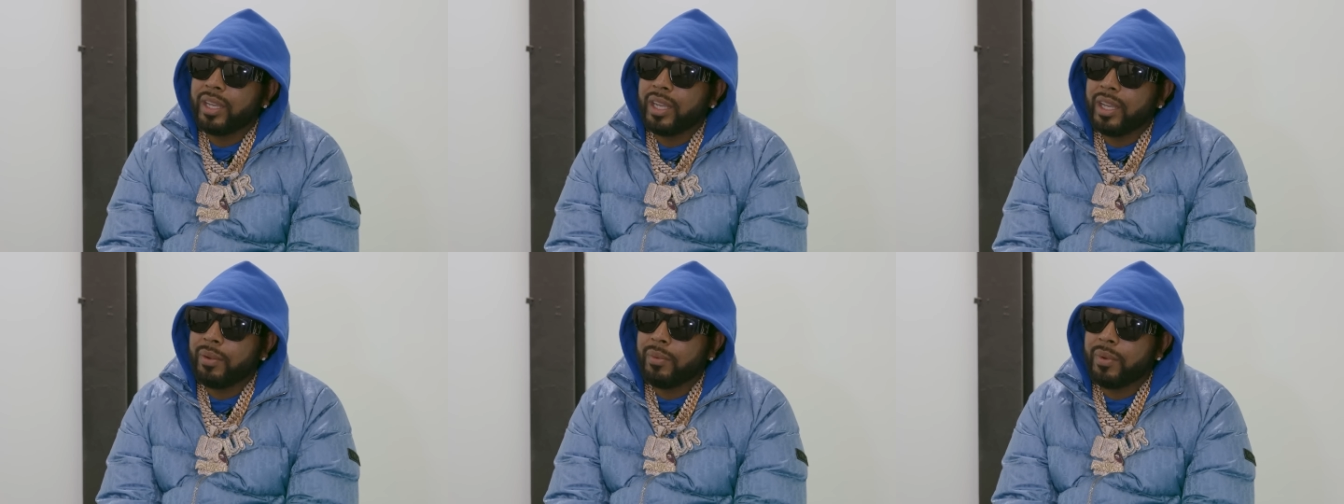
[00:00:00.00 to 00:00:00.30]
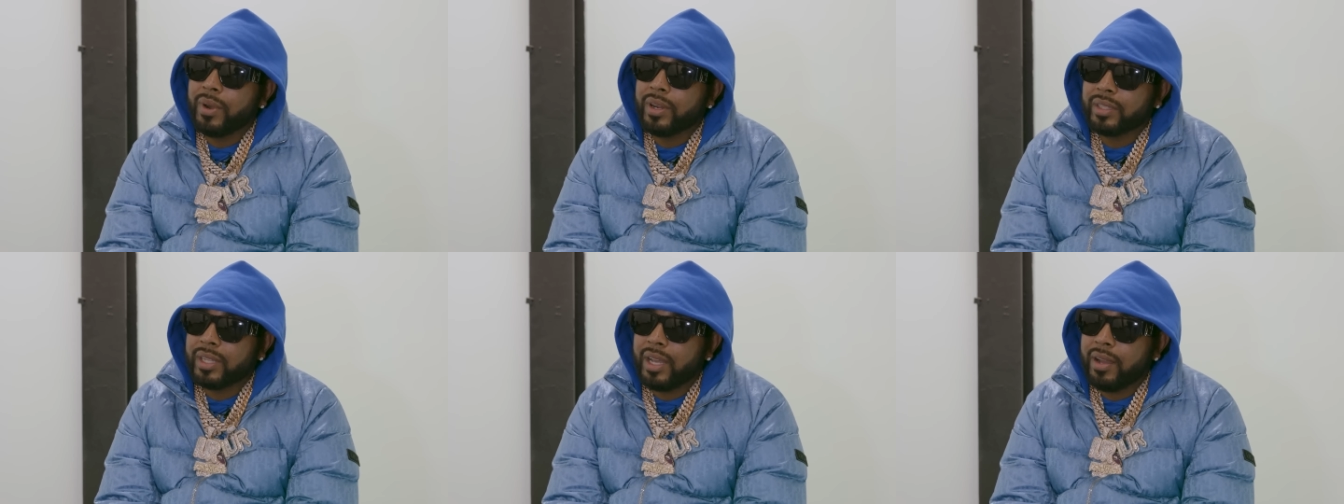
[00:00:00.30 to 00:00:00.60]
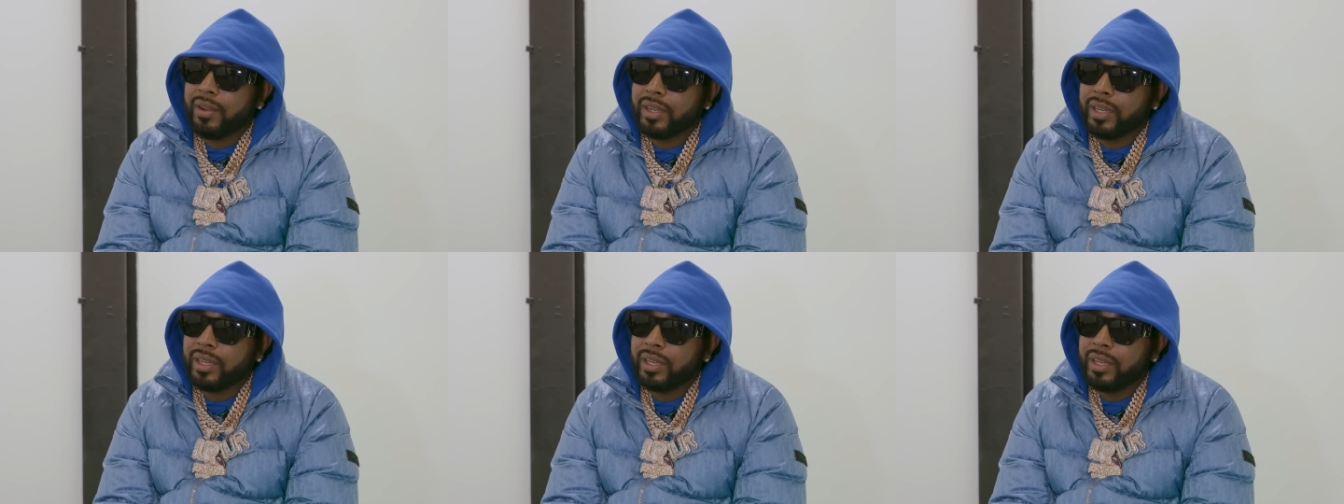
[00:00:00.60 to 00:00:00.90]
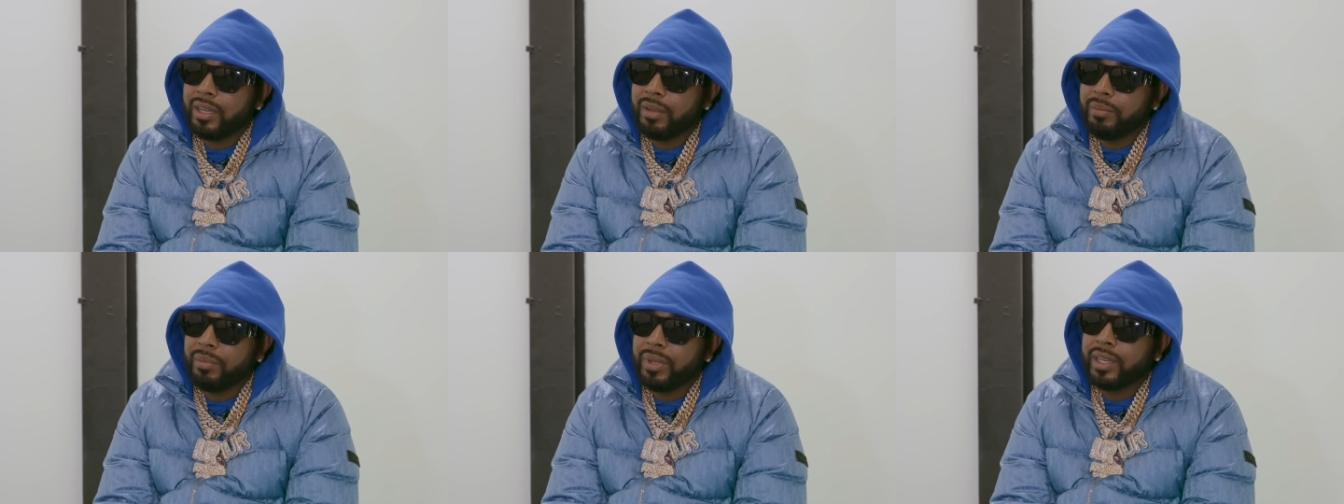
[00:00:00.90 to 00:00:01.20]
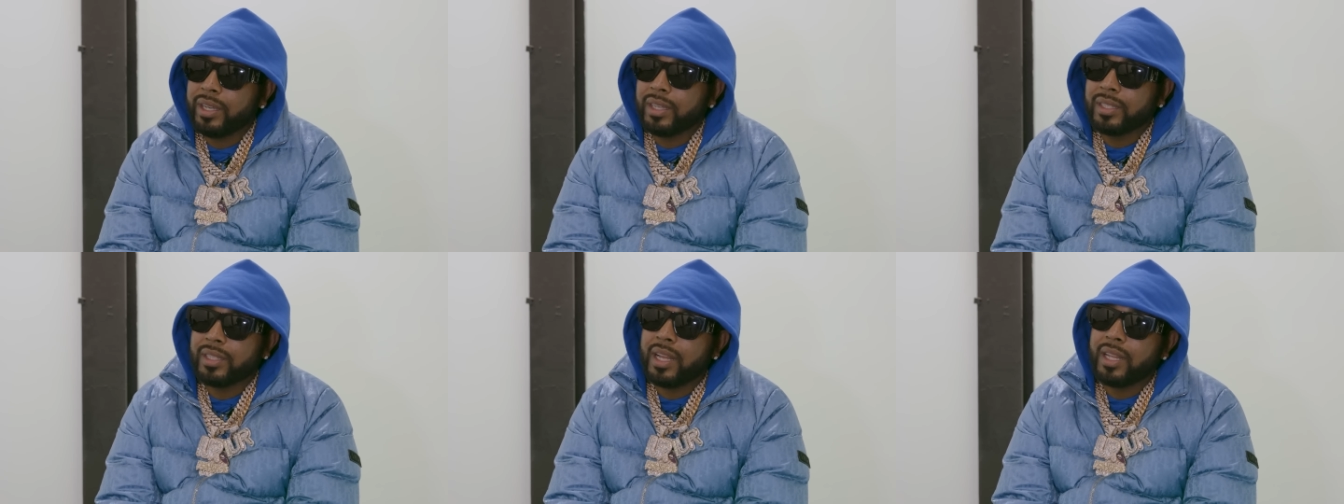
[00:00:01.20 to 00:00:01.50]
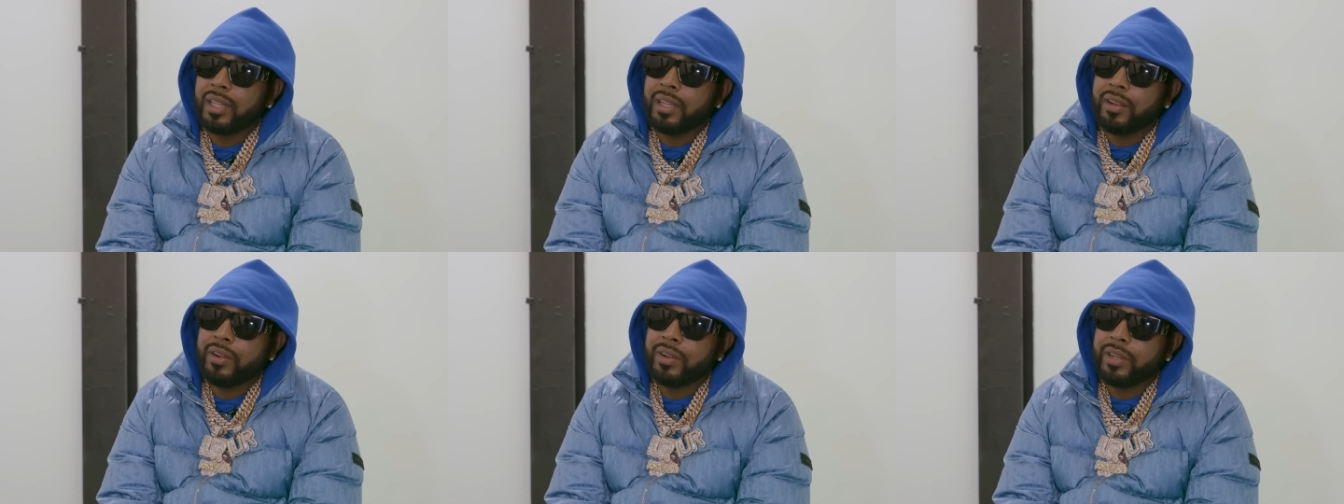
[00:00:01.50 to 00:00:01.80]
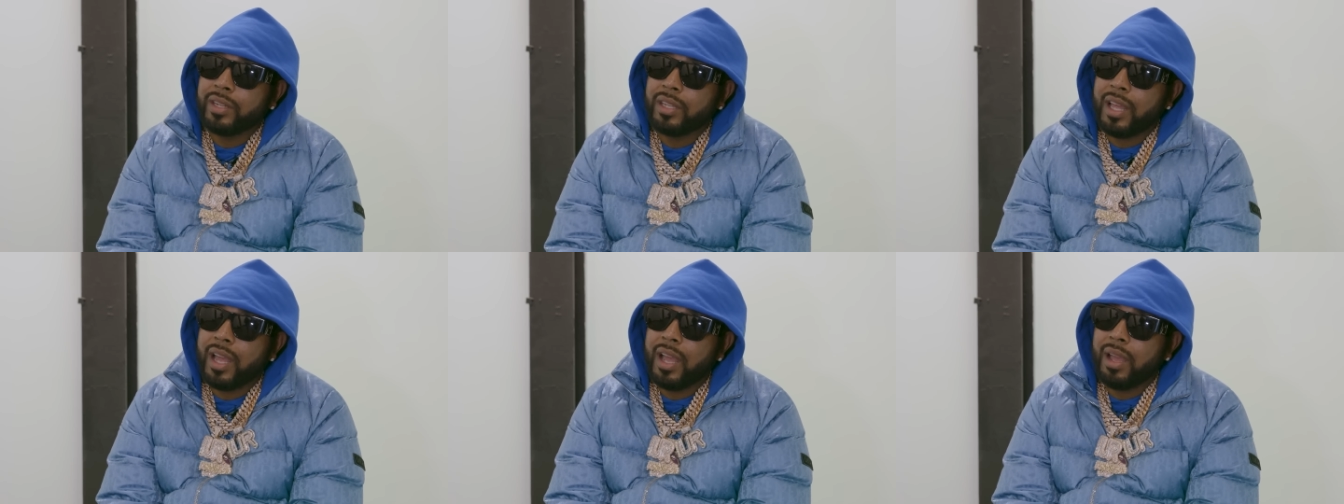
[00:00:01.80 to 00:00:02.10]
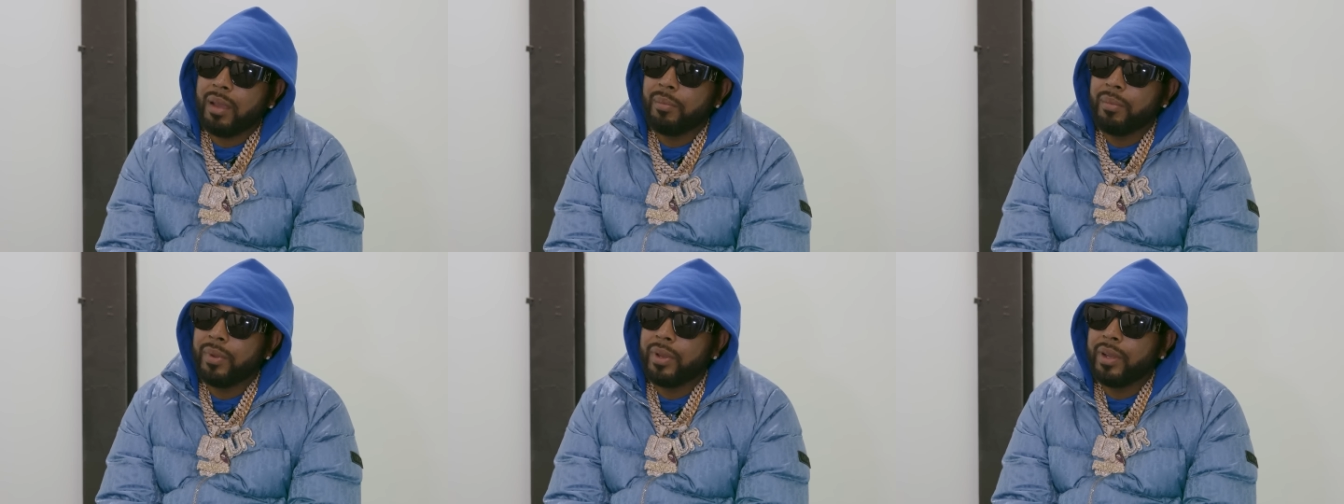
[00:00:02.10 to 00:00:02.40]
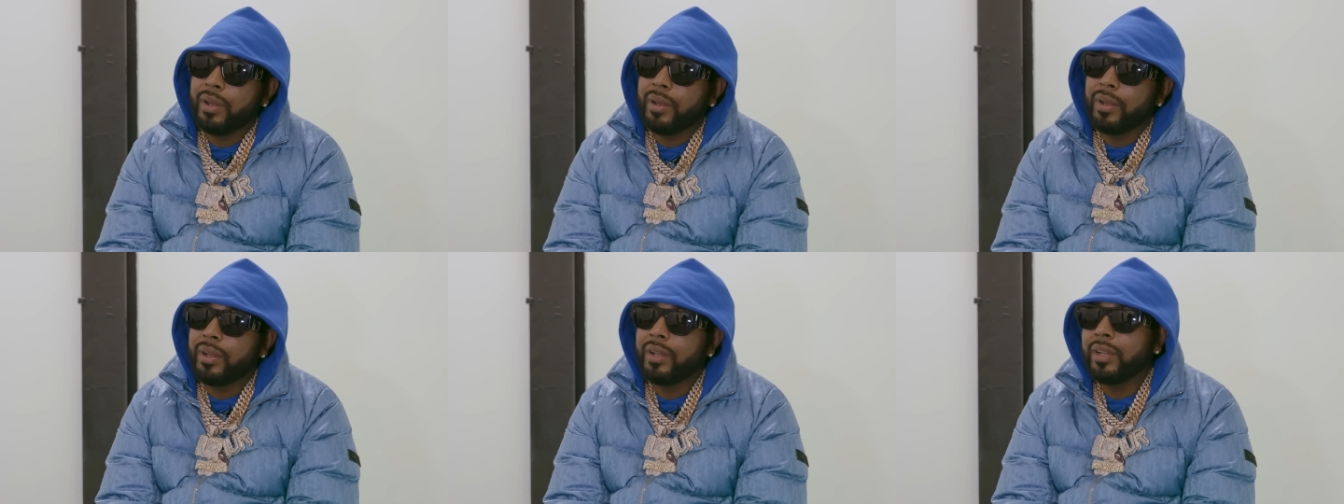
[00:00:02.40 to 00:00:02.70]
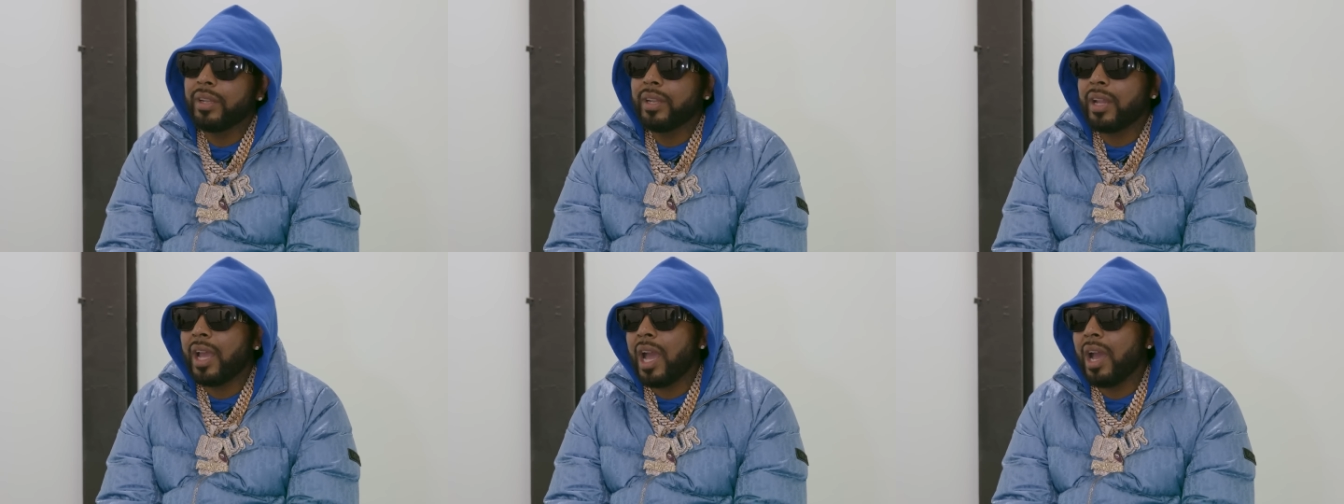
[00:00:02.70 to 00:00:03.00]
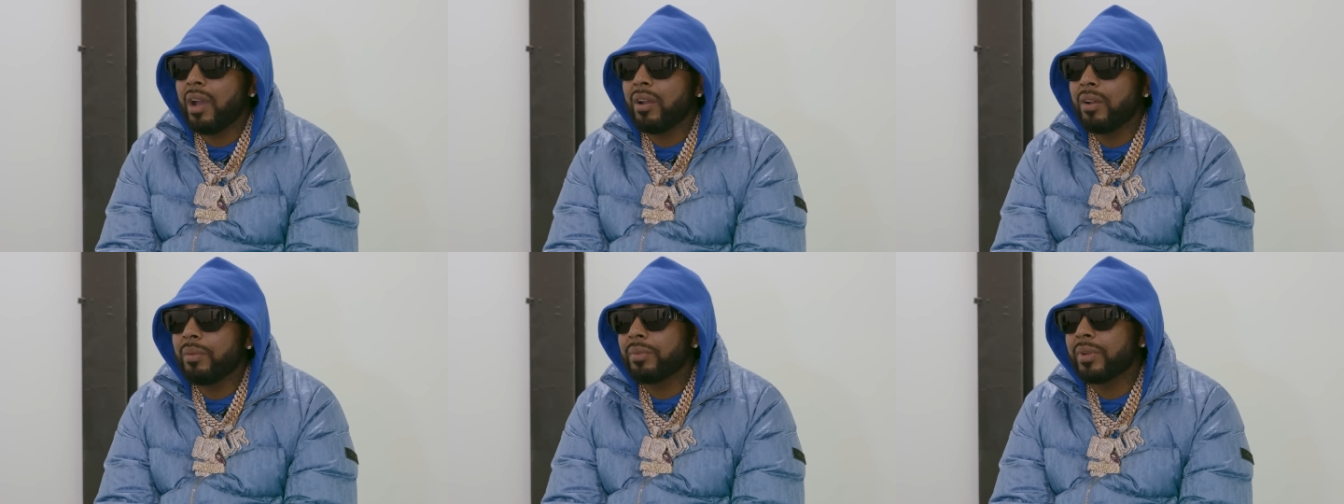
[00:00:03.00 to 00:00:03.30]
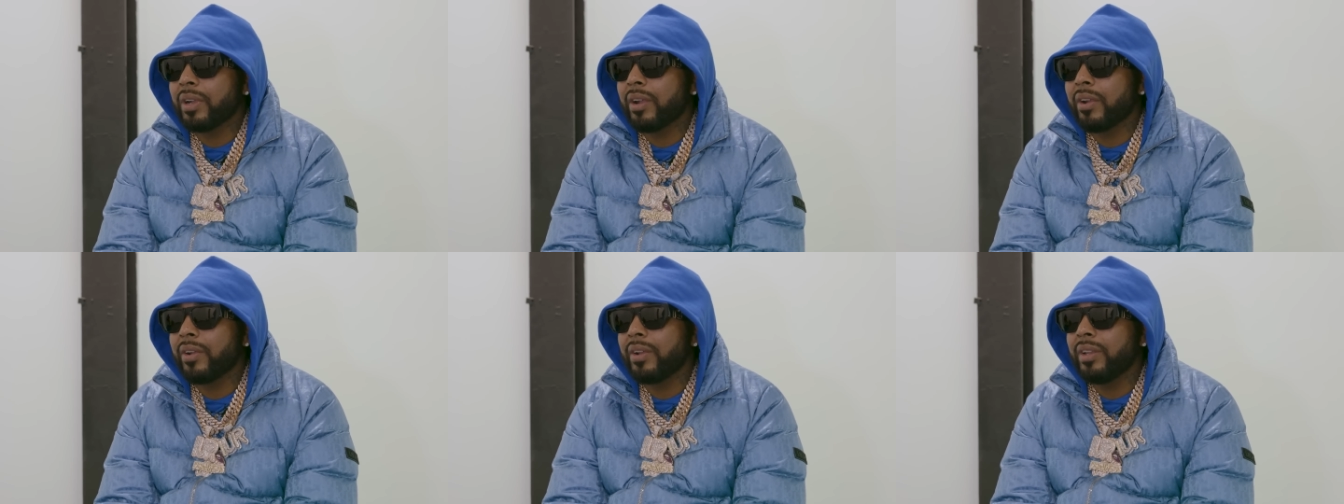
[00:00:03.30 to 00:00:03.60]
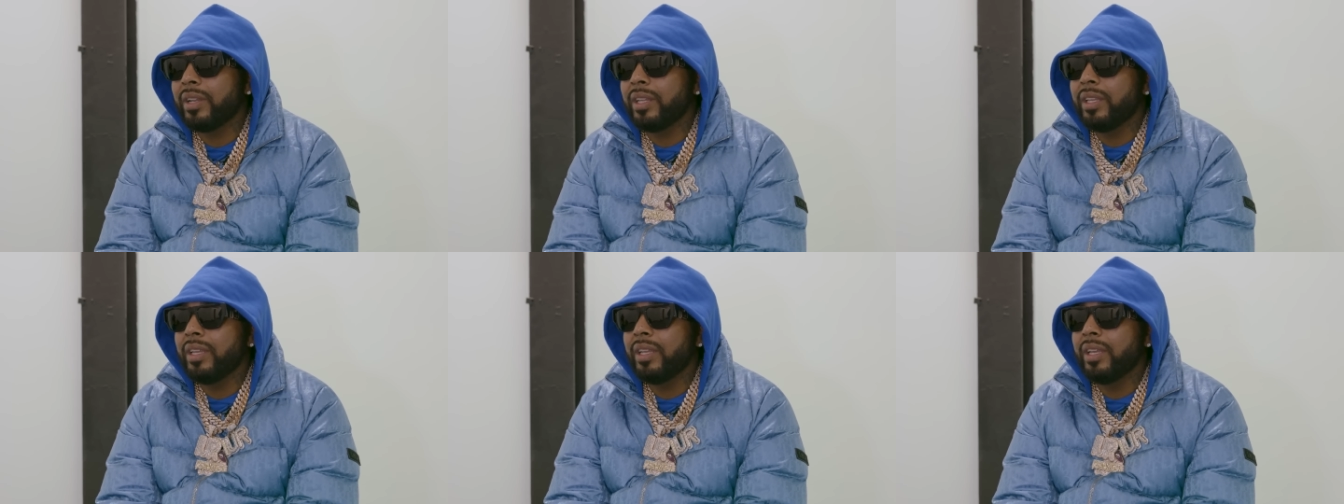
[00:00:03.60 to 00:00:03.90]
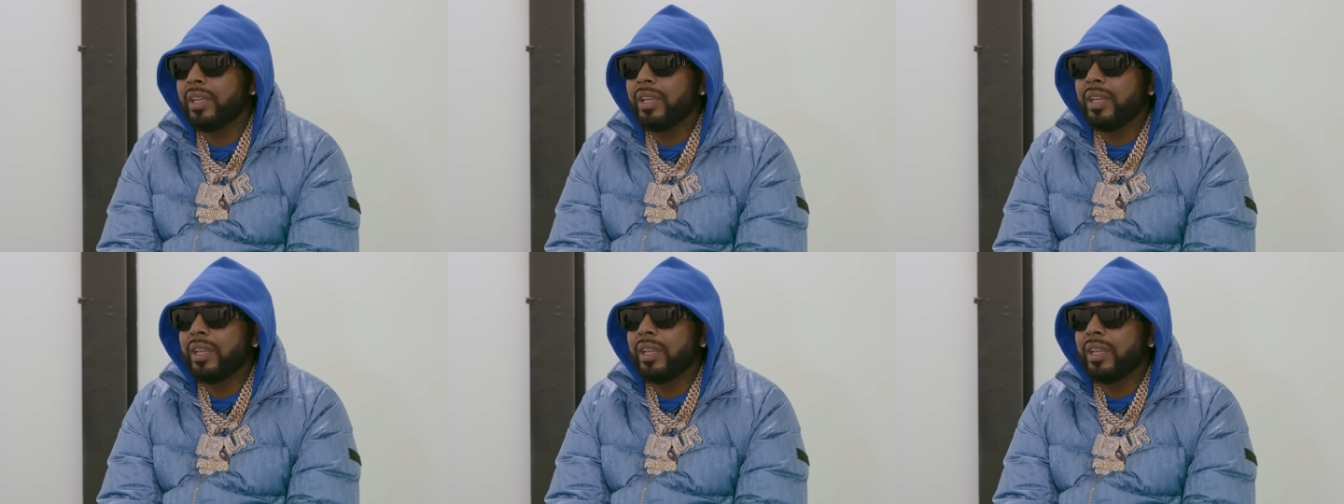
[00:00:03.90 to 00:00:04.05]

It worked out good because I learned a lot. But now I'm currently